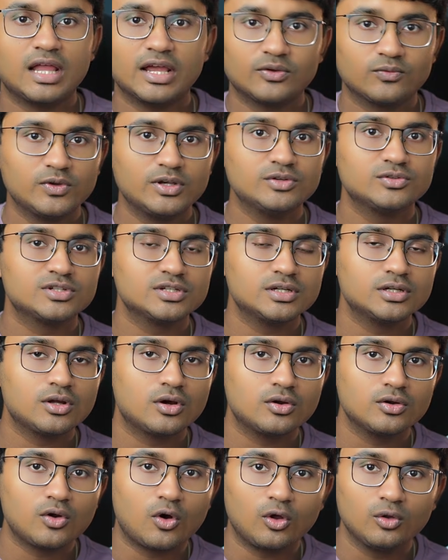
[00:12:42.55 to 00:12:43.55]
Like when you turn
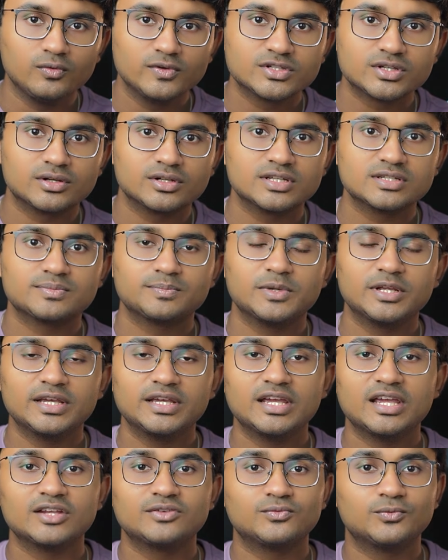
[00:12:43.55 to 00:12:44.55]
on always on
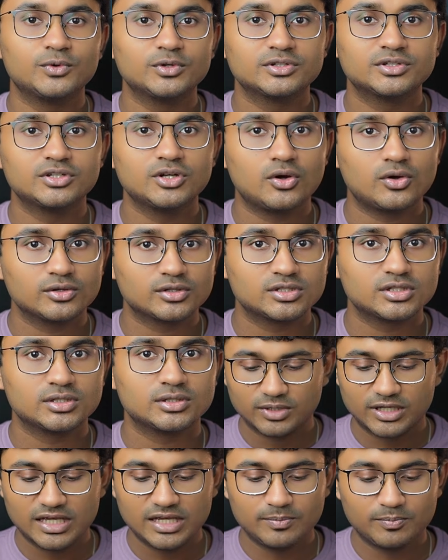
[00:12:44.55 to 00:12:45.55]
display, it would not
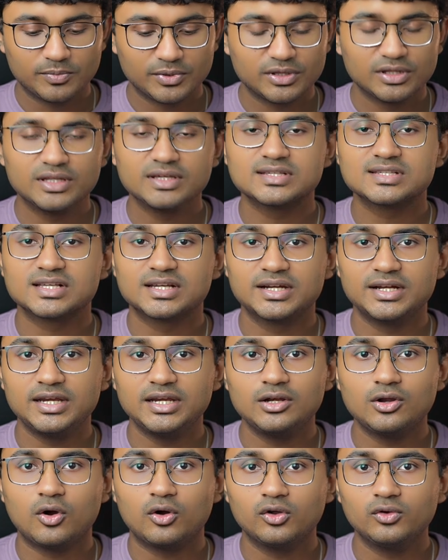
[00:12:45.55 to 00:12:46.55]
keep the
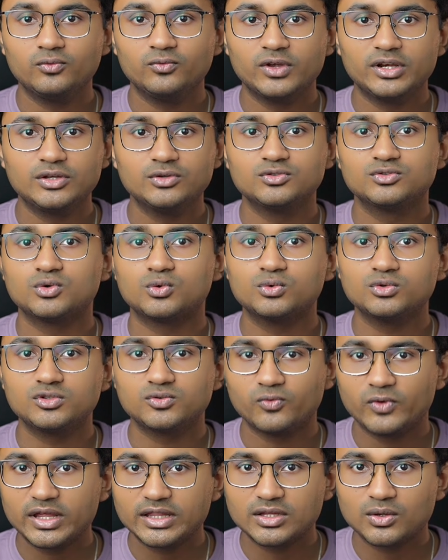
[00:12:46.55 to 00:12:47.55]
screen on when you
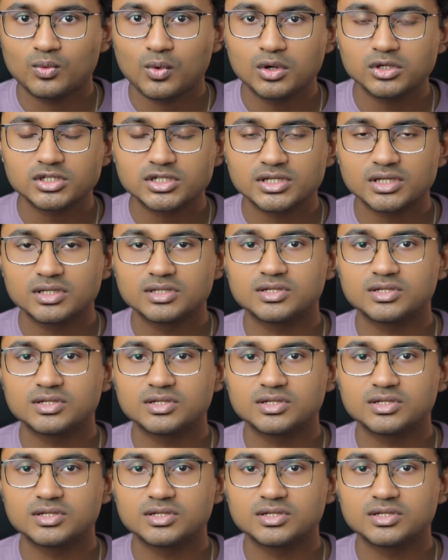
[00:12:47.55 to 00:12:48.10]
don't wear the watch.